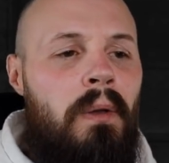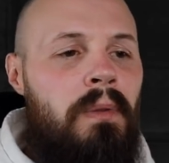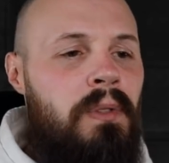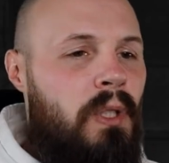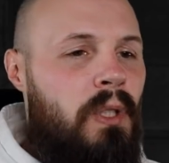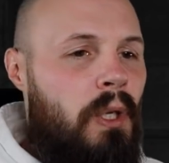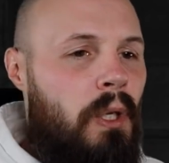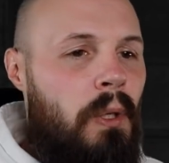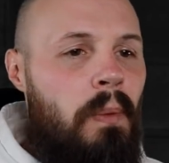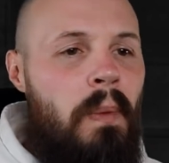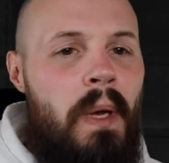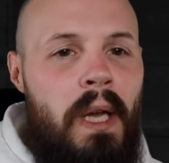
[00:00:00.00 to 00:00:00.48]

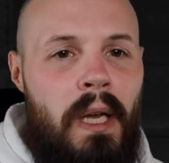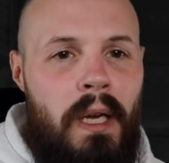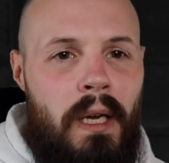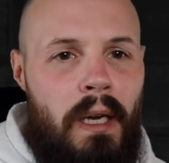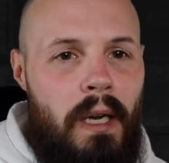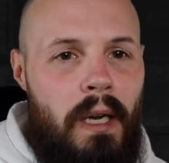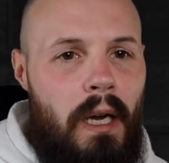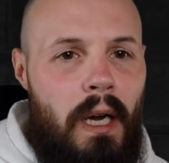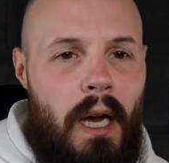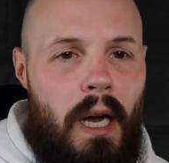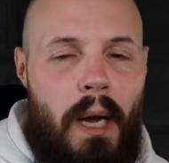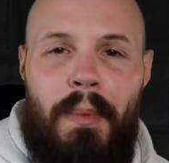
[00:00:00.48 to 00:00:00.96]
So
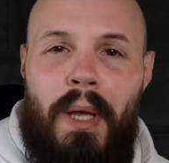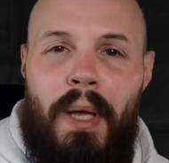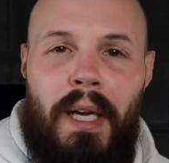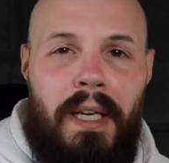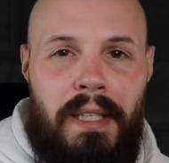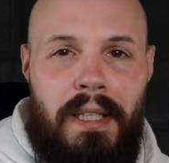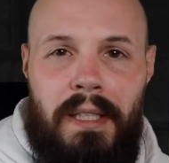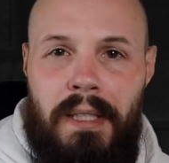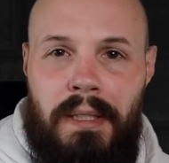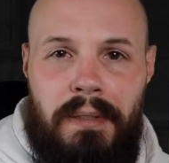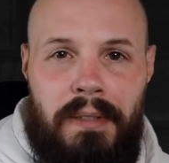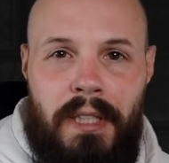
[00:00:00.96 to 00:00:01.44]
I'm not
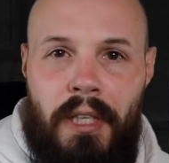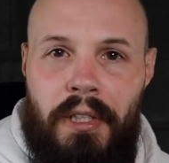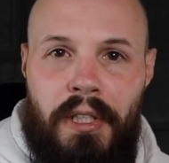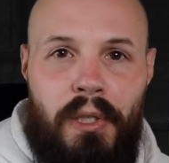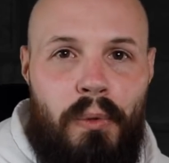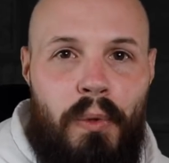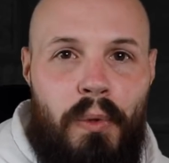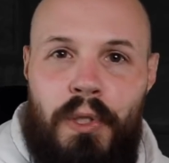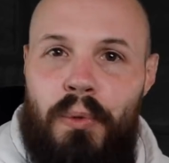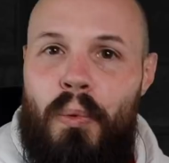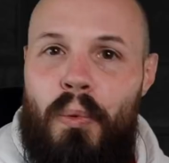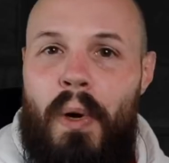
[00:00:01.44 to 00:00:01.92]
gonna tell you
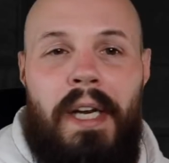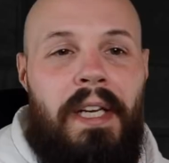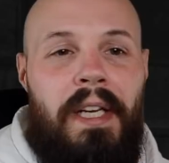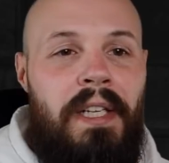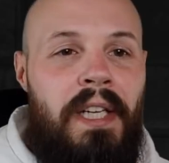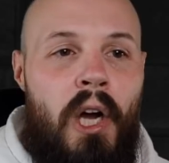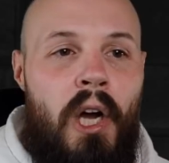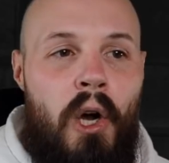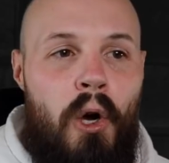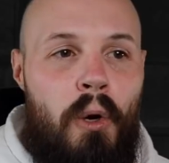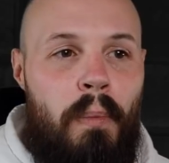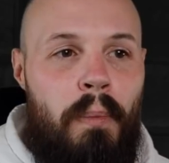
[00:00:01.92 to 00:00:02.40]
which way to
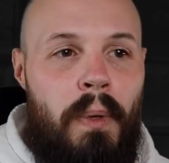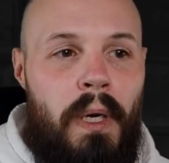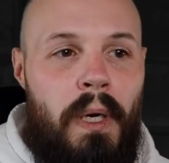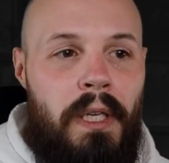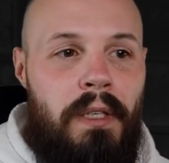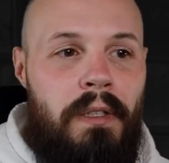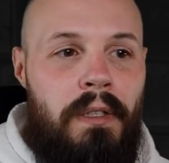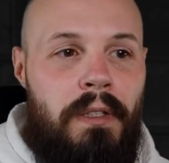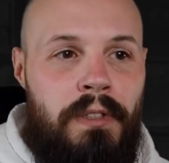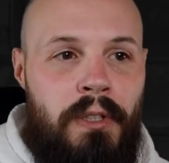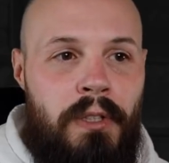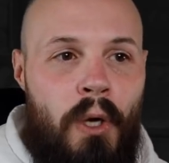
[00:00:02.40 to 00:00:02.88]
go,
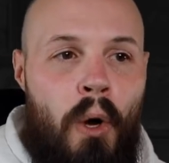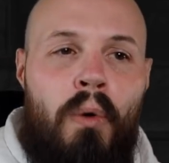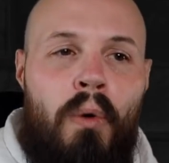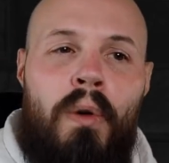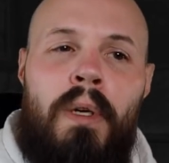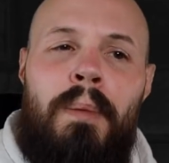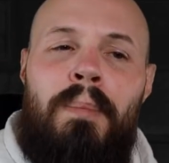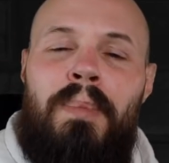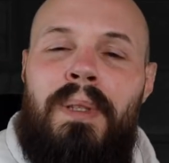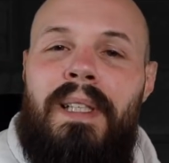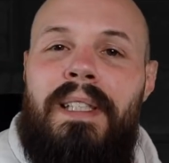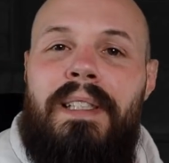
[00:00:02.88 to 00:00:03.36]
but don't
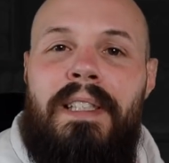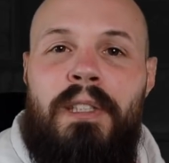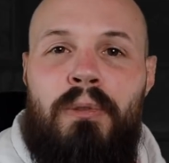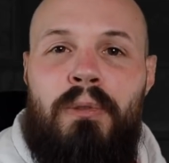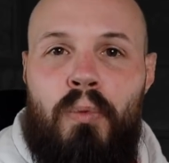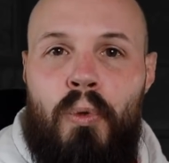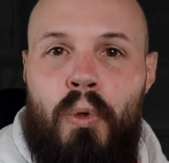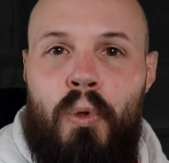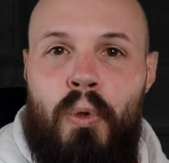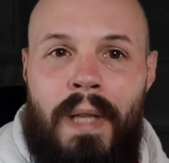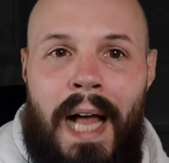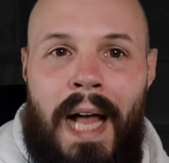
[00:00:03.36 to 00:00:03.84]
completely
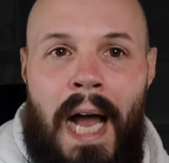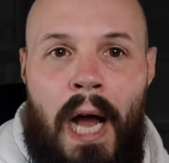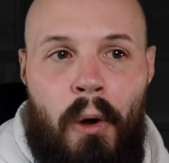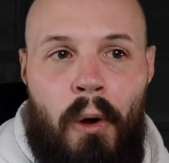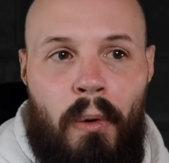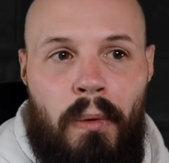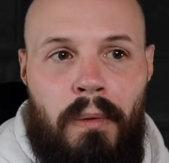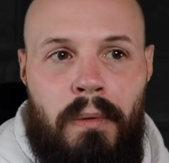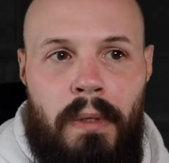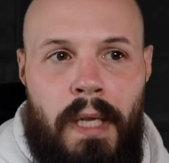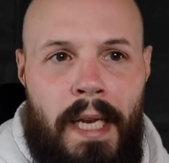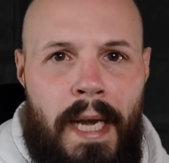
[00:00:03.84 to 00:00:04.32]
rule
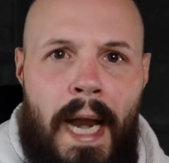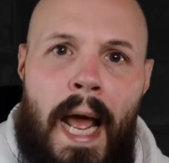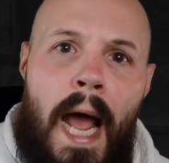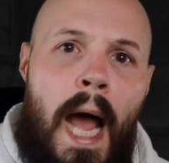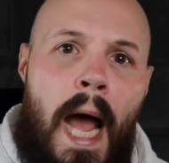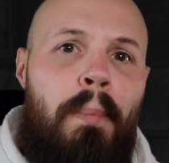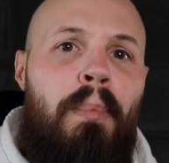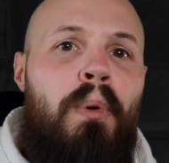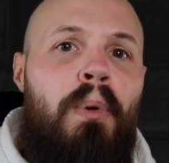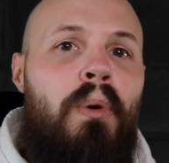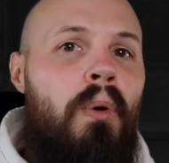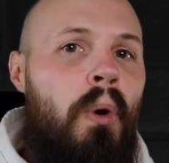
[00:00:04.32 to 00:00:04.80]
out an
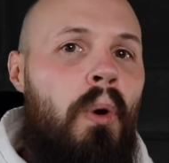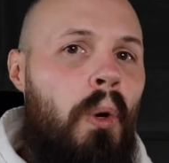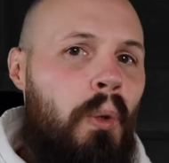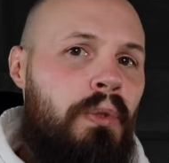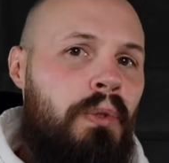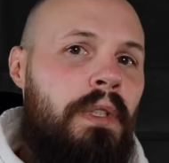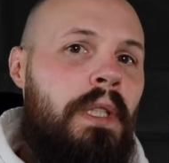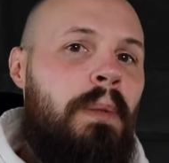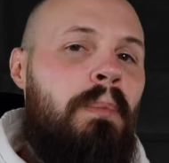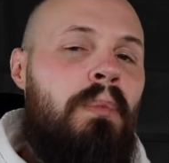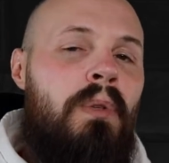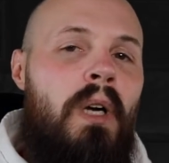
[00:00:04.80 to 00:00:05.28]
Apple
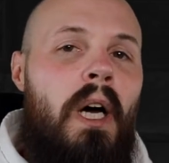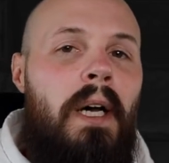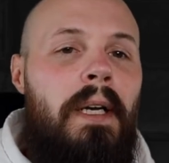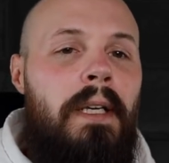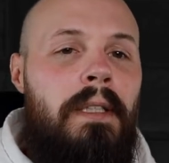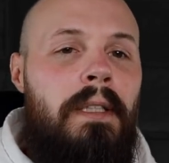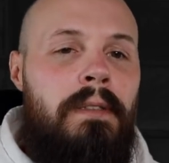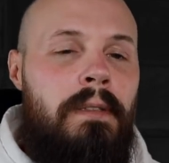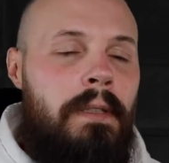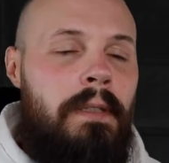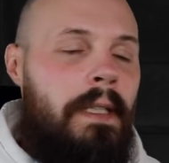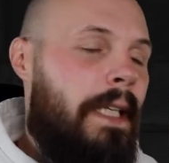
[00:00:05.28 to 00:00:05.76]
only
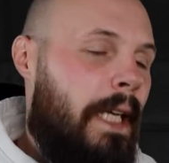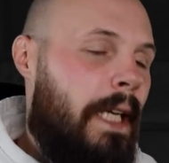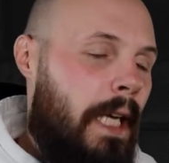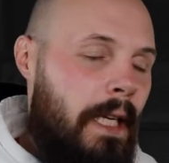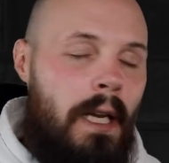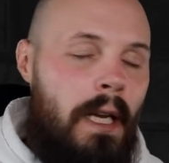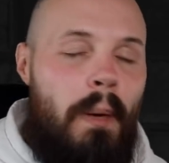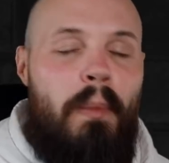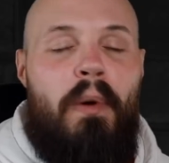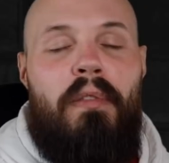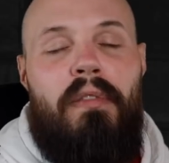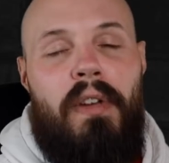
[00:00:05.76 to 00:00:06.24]
product. And again,
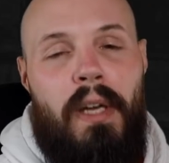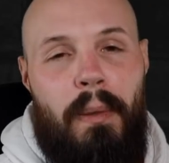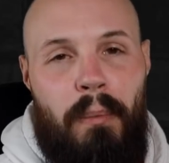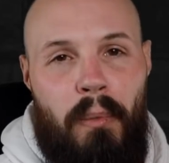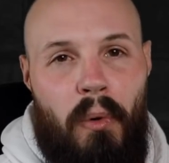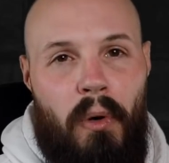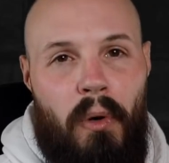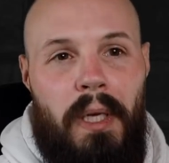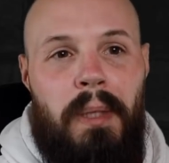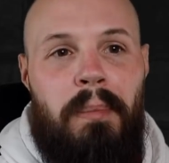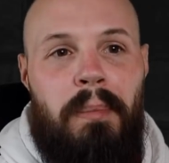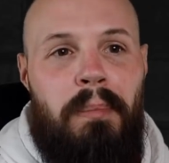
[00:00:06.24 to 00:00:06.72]
I'm a
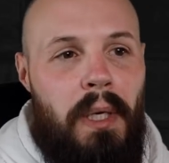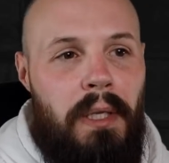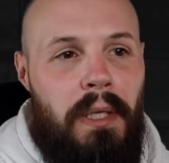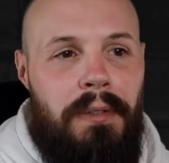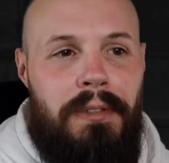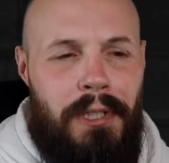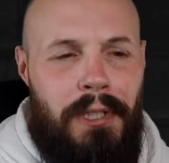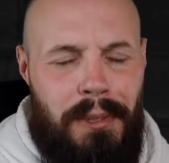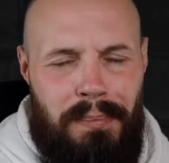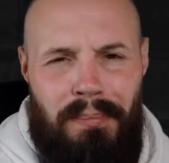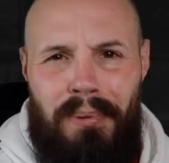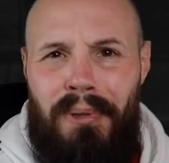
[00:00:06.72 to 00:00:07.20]
fanboy, but
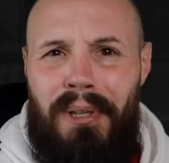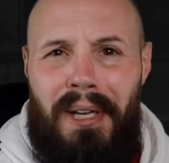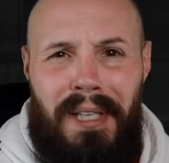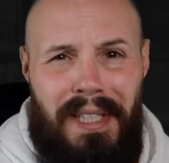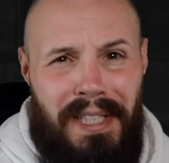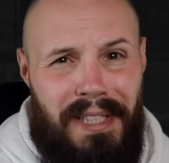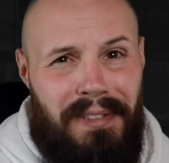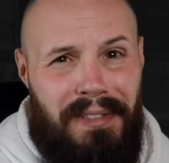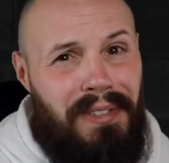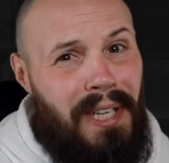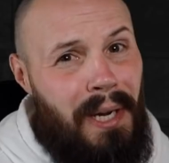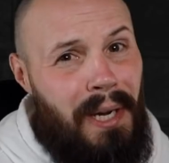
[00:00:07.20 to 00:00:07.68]
there's
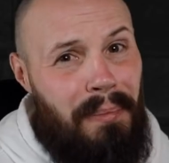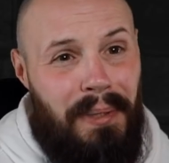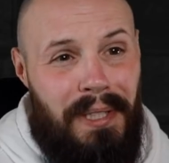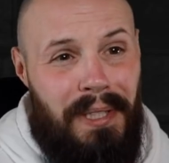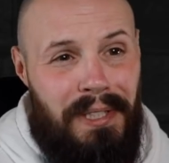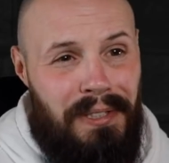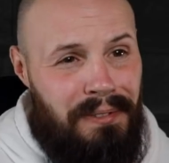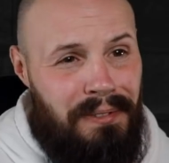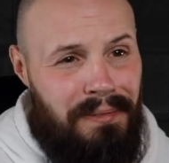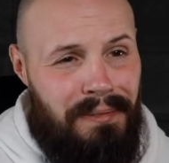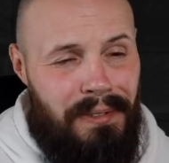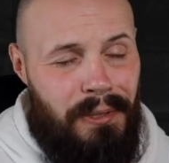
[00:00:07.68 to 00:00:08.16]
plenty of
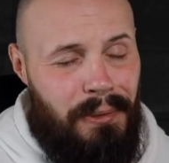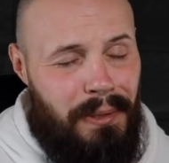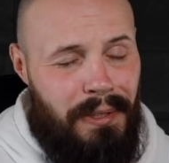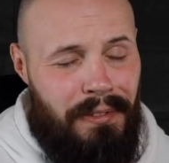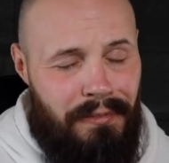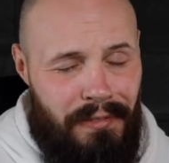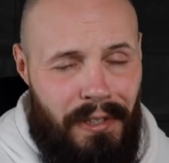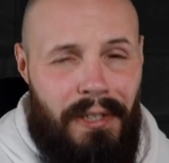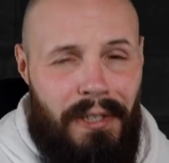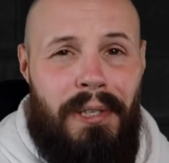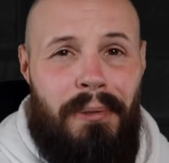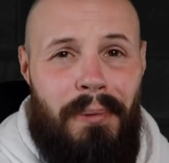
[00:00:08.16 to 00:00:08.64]
companies doing
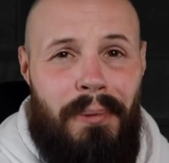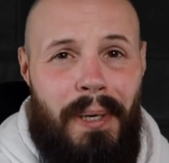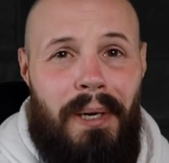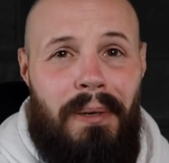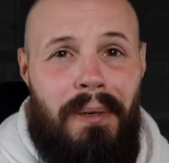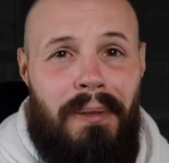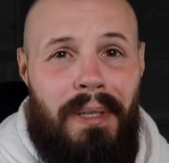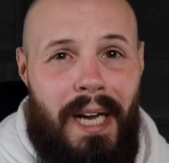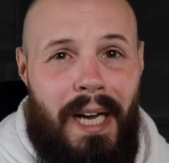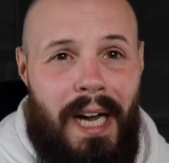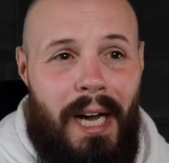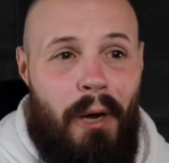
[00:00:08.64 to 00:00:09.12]
very
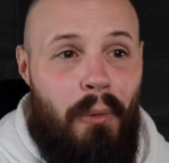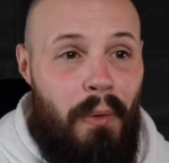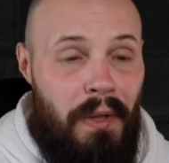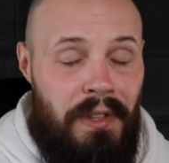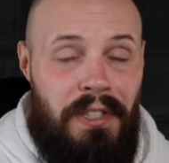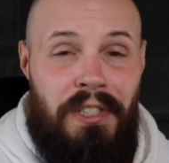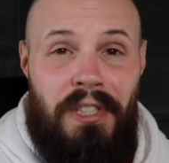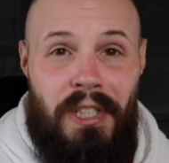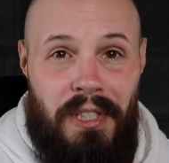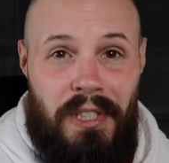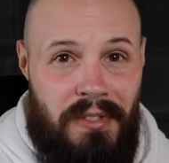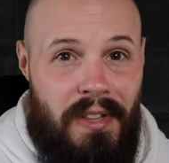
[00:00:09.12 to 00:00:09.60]
well uh, with
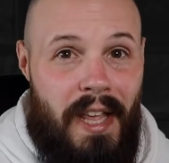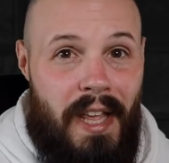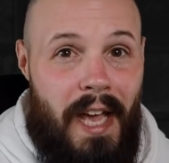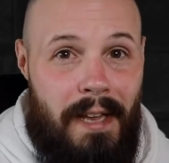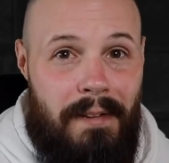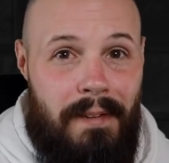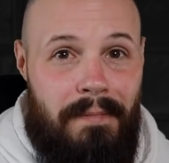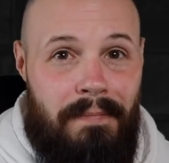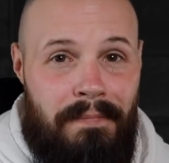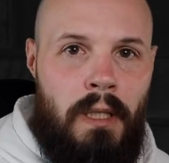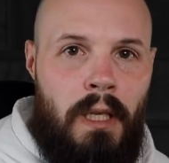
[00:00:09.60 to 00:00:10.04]
just that.